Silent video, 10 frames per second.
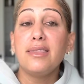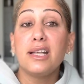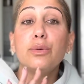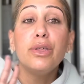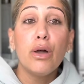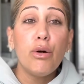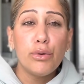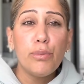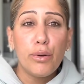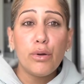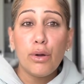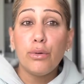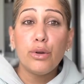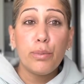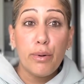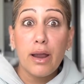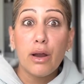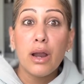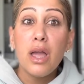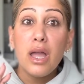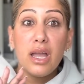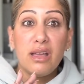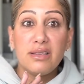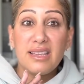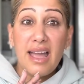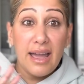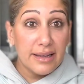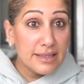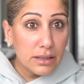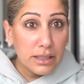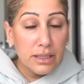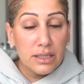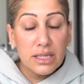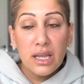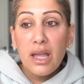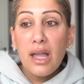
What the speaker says: That's why the Ho'oponopono prayer is excellent.